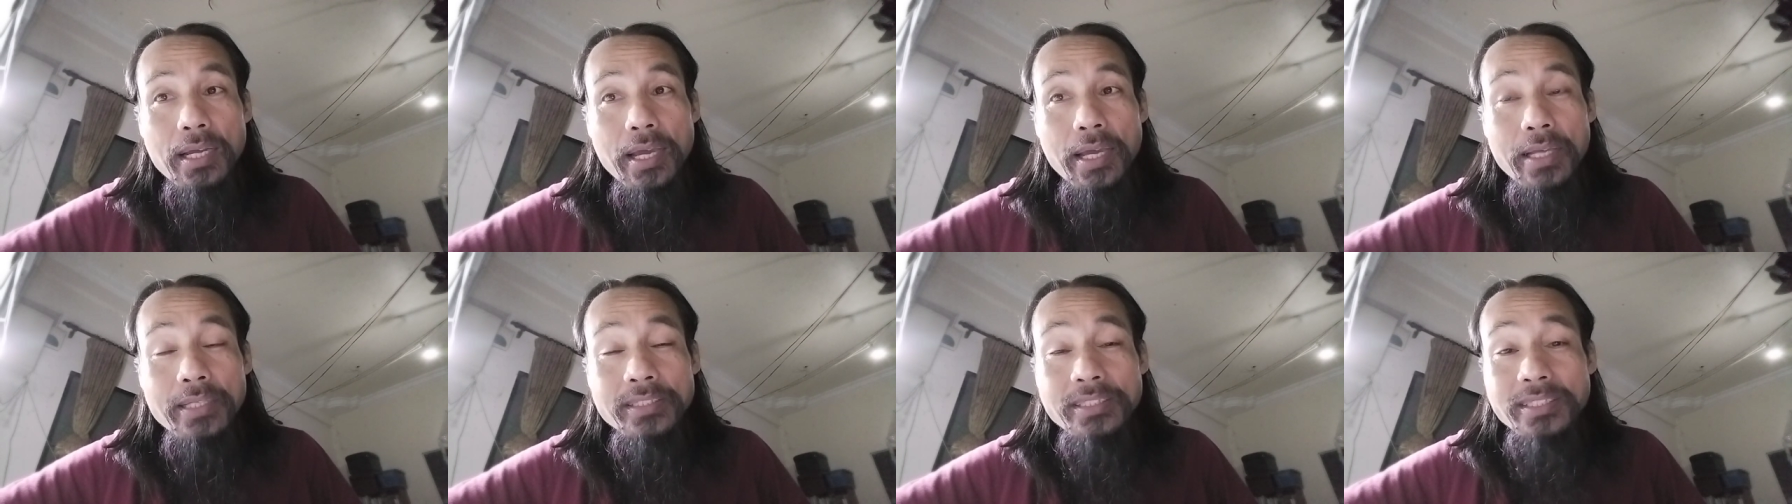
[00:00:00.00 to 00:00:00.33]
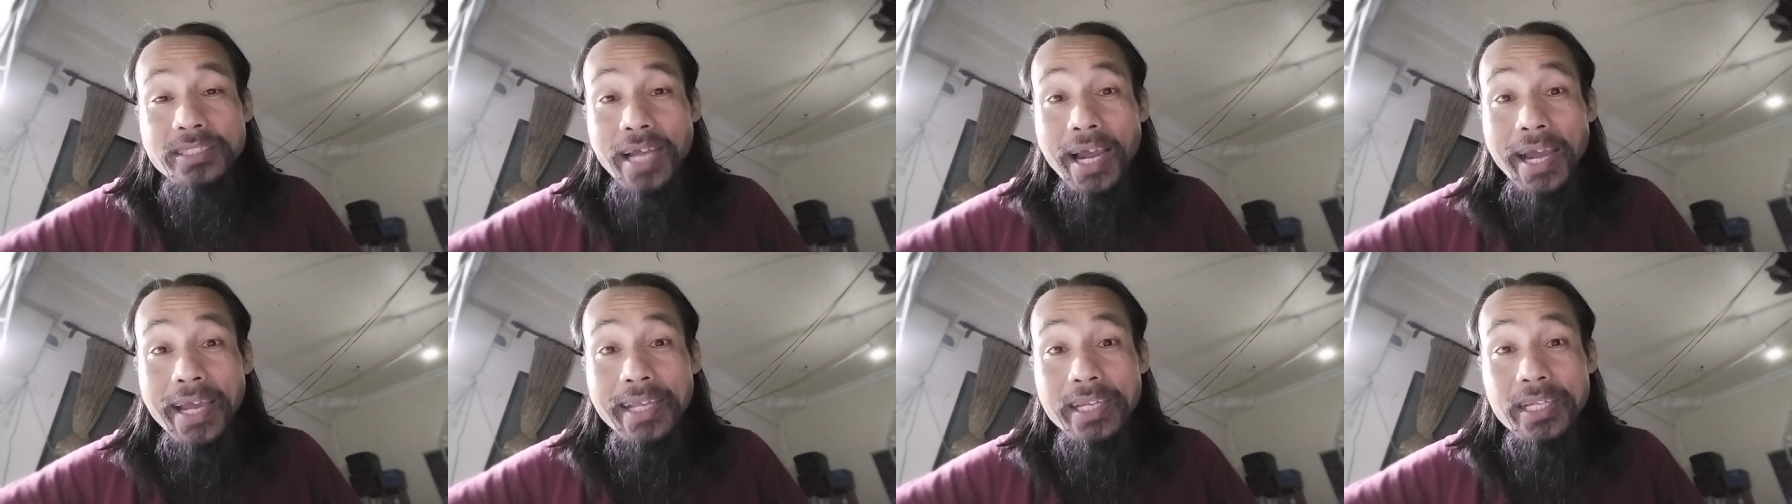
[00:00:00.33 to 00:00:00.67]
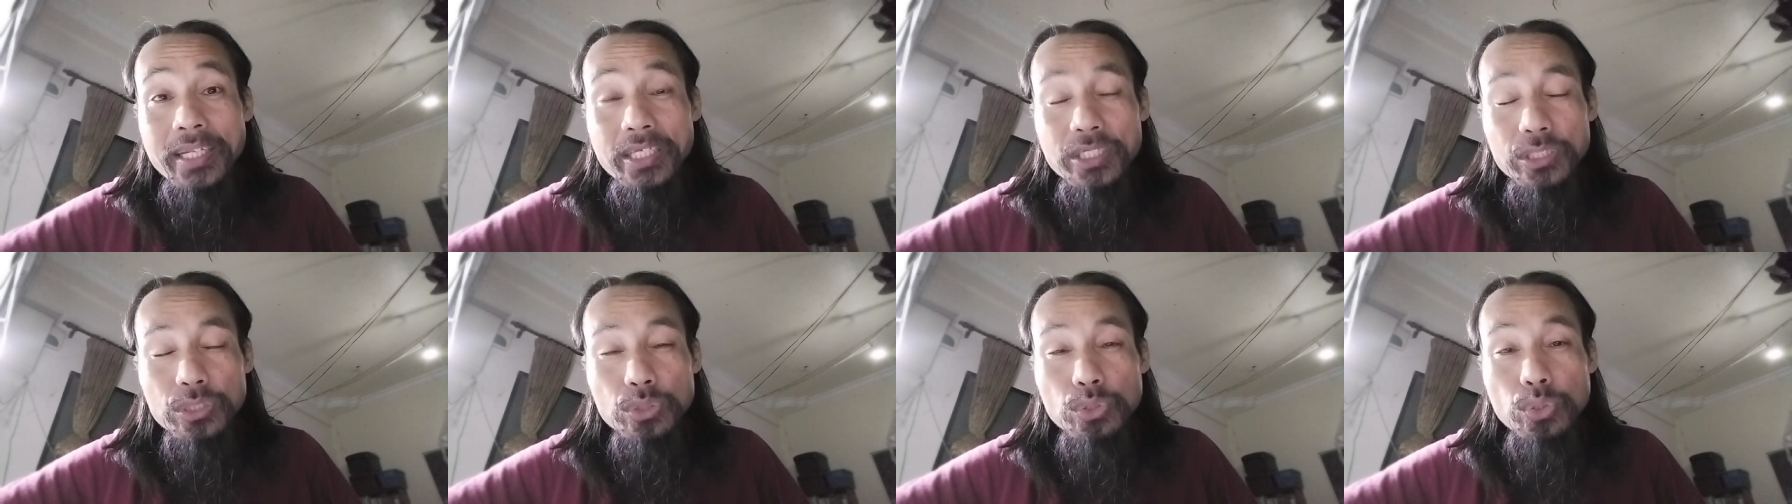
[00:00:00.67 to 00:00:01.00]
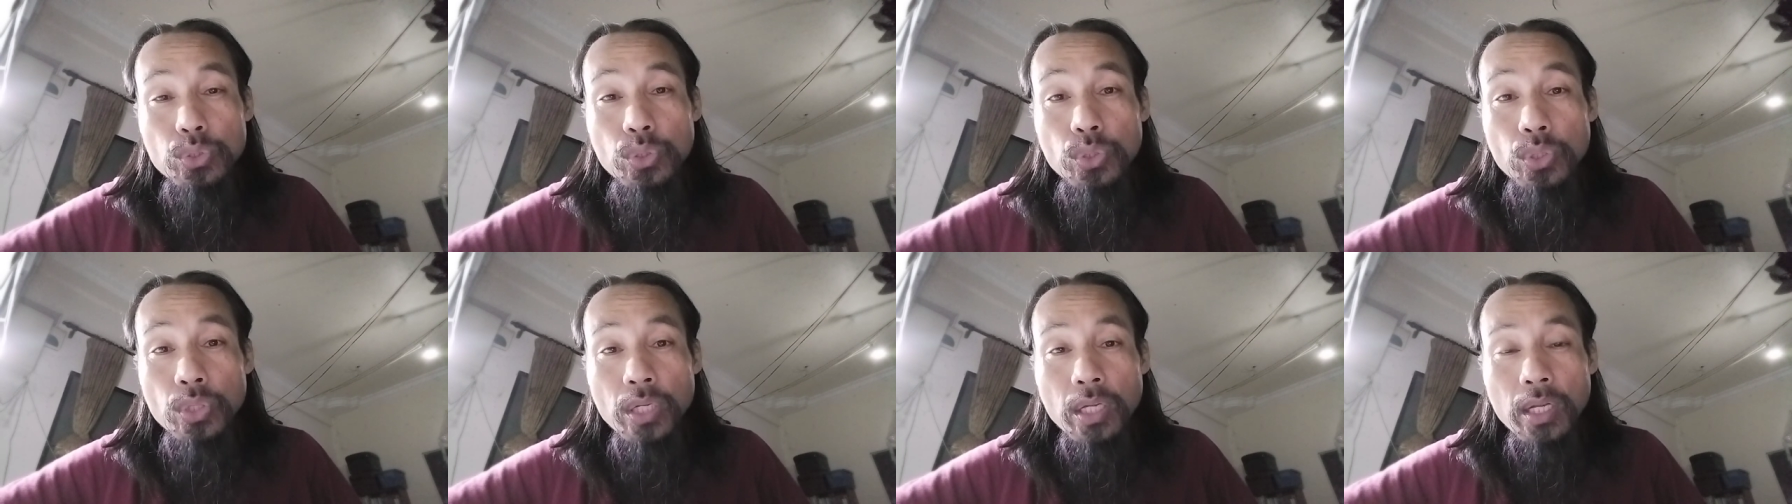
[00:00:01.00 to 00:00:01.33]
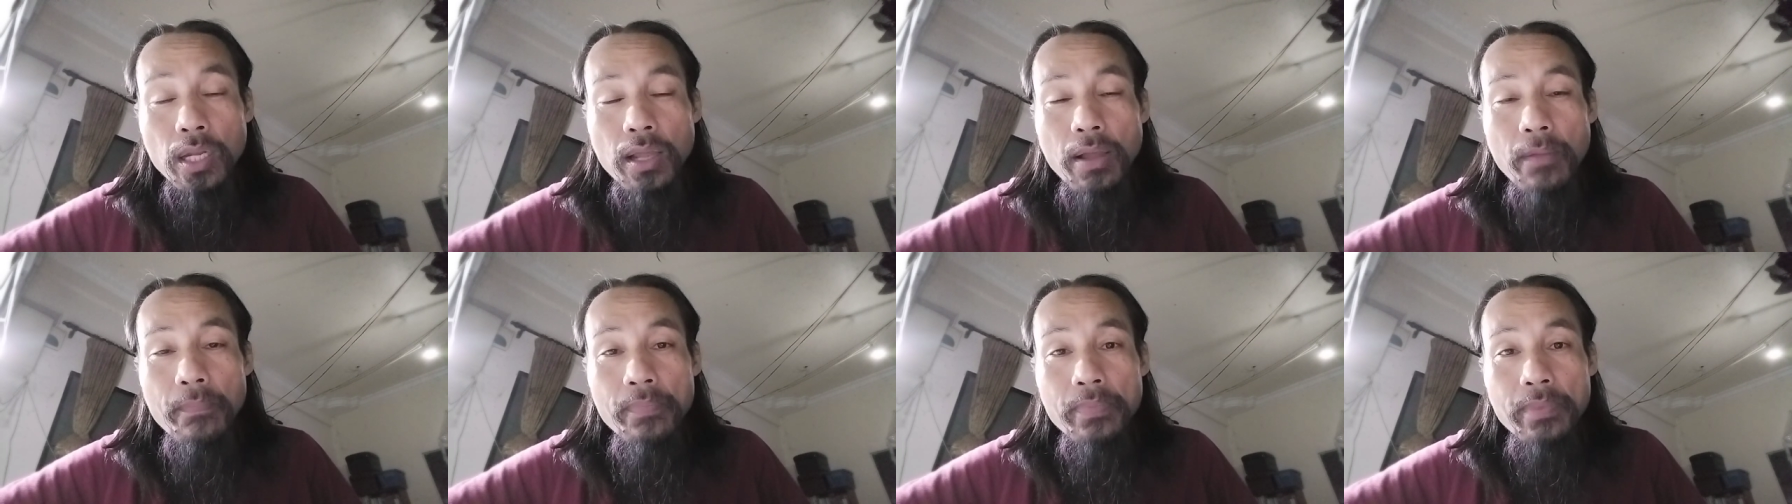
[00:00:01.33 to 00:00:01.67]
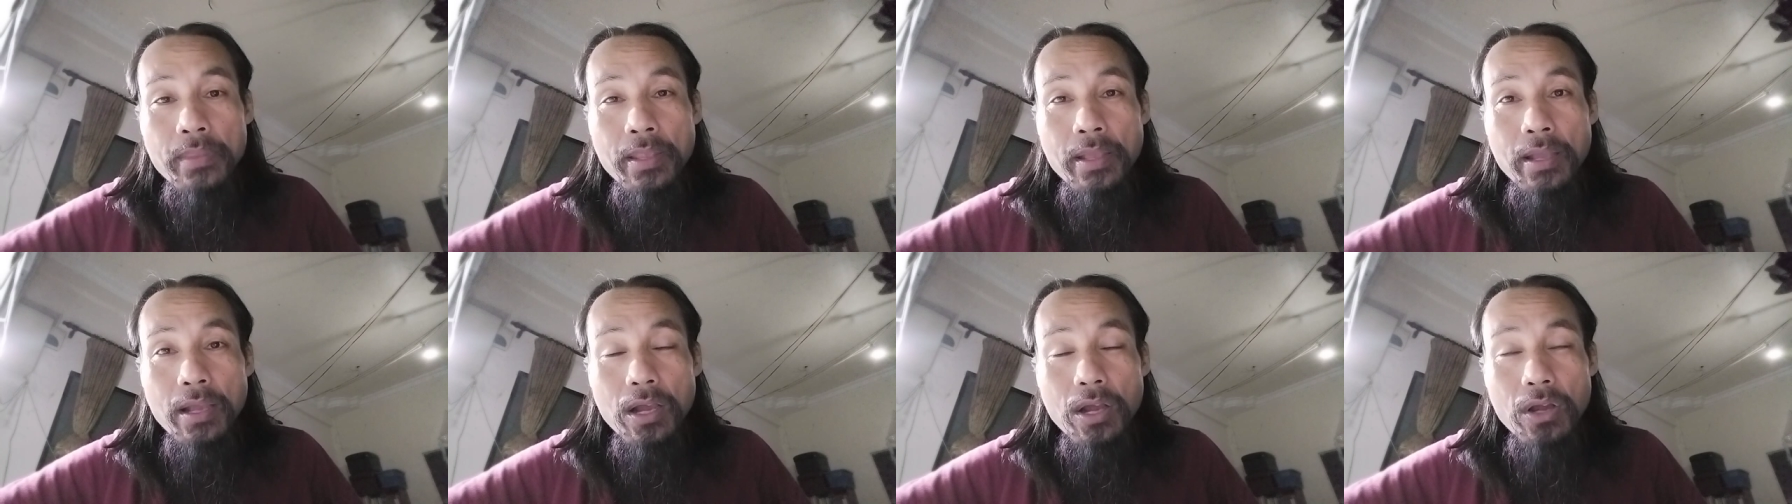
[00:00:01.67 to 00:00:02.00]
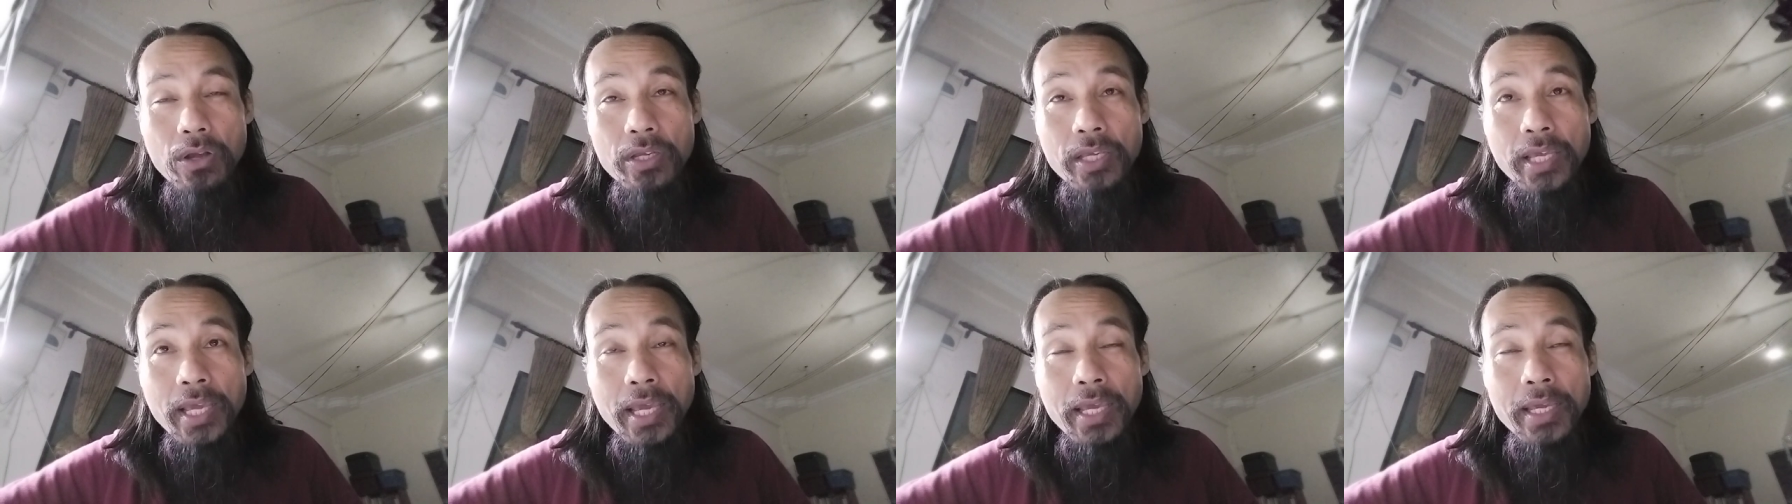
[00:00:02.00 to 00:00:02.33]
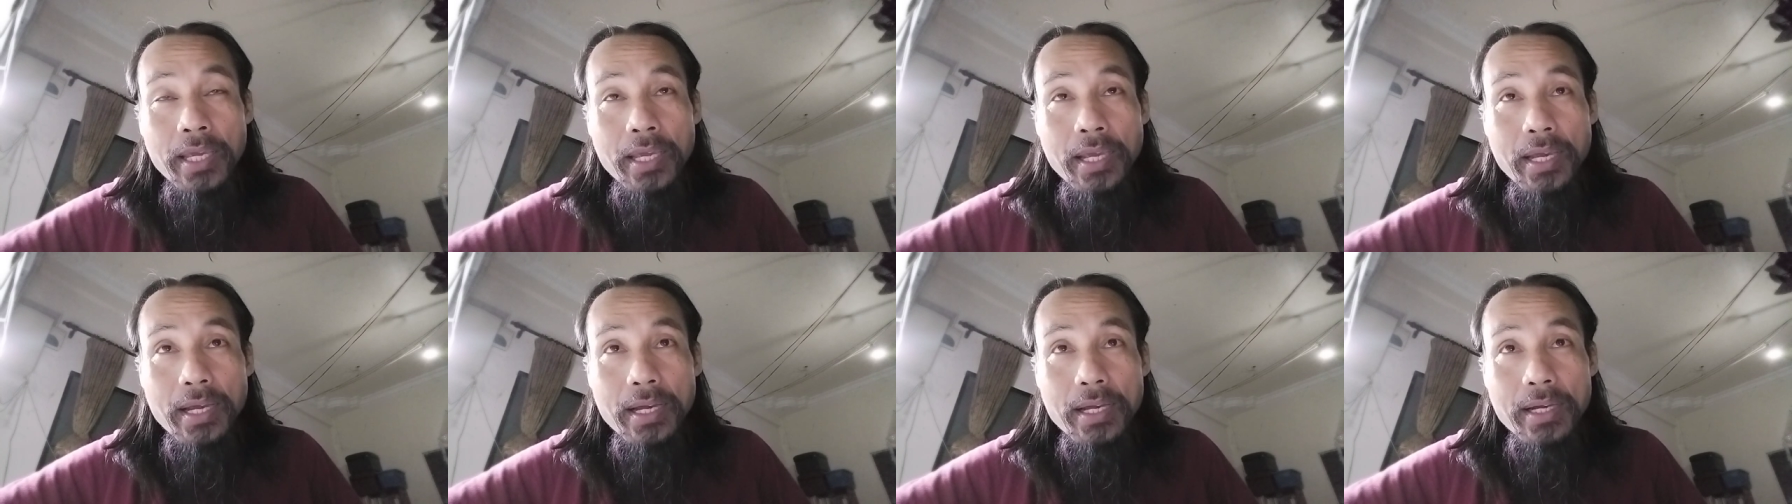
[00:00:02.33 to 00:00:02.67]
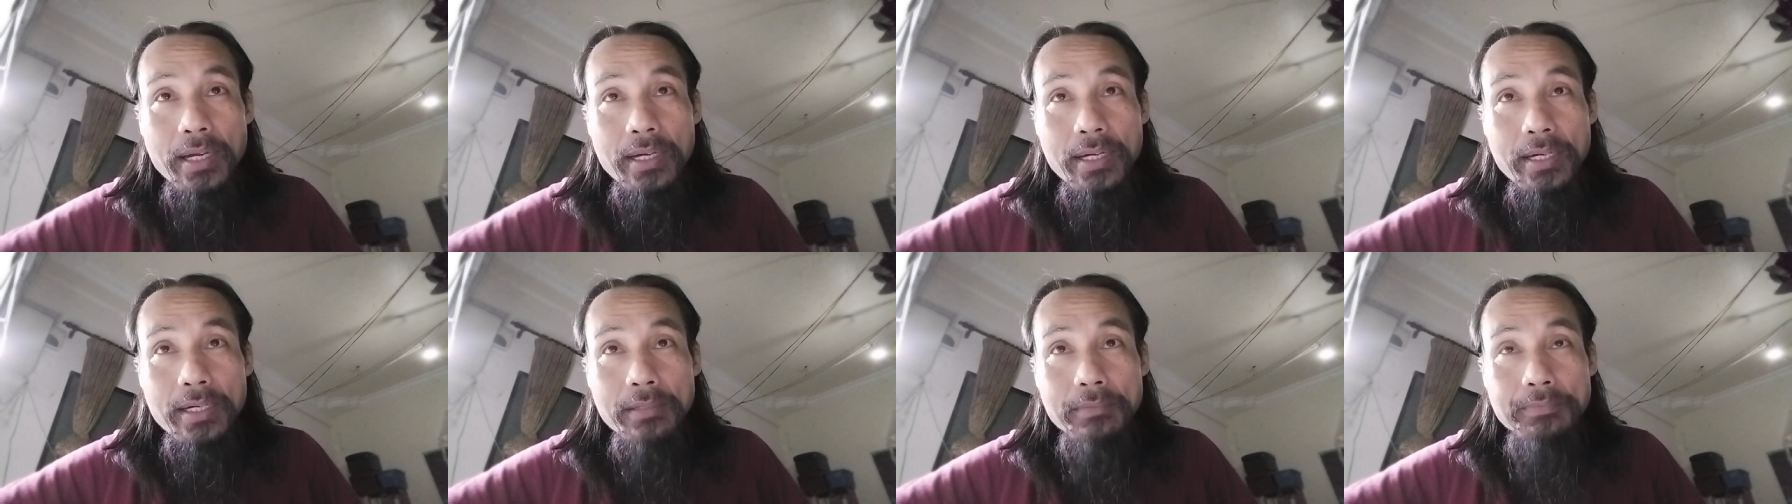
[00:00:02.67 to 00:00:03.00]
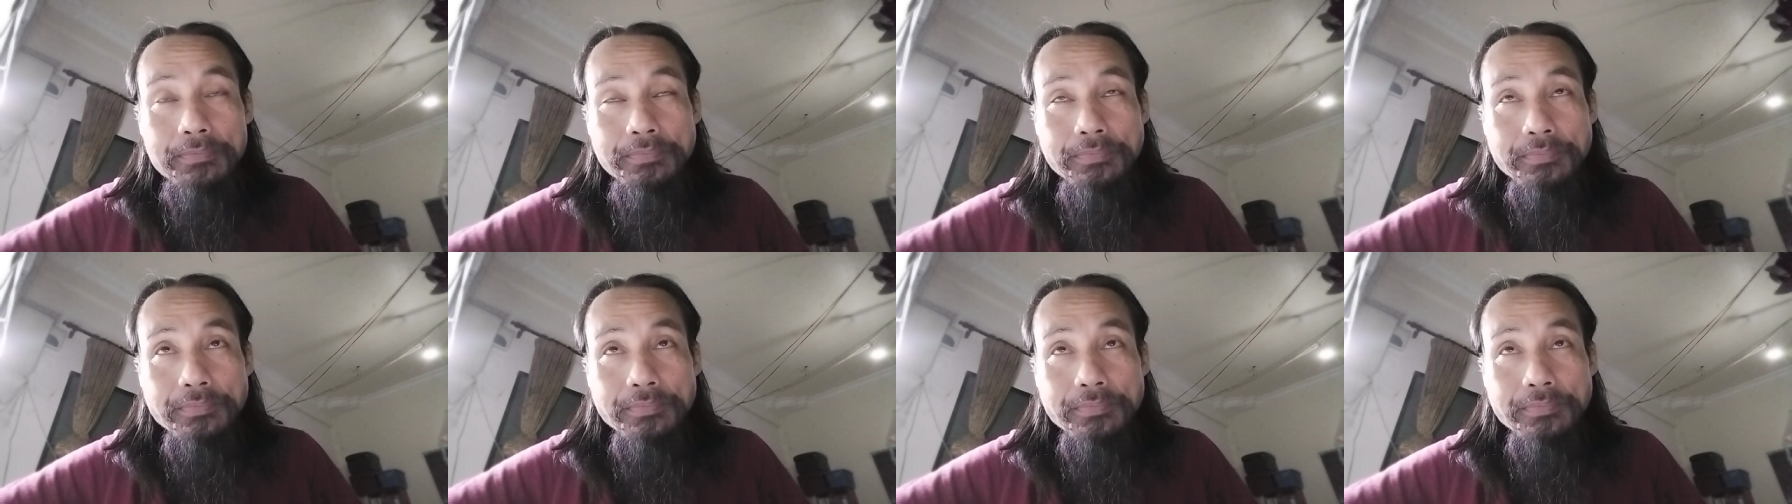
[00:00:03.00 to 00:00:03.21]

a Chinese school. Okay. The